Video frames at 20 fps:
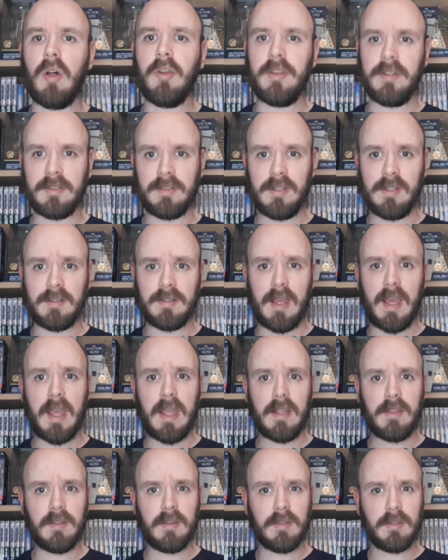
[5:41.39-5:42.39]
honestly
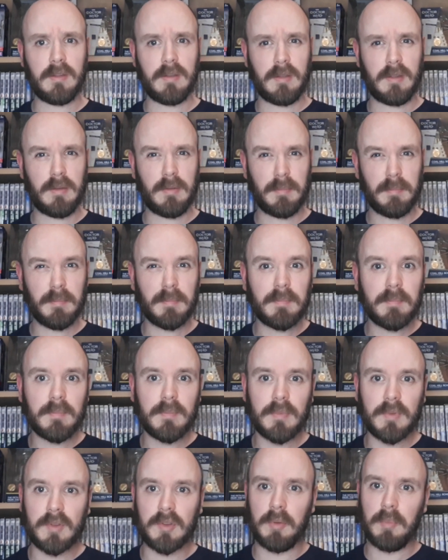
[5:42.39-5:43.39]
say that the
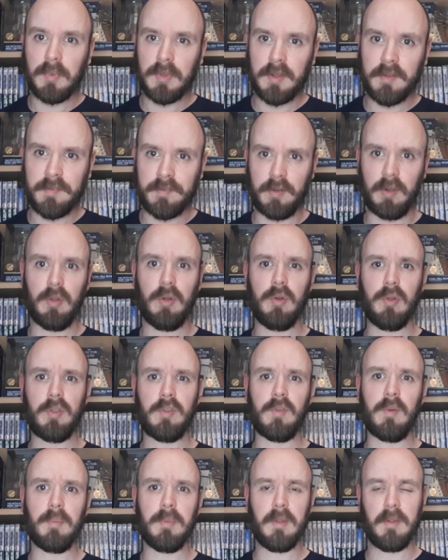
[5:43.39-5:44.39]
some of the flaws
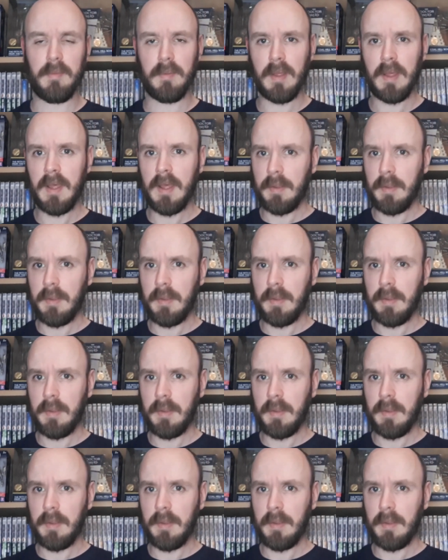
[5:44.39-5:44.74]
from the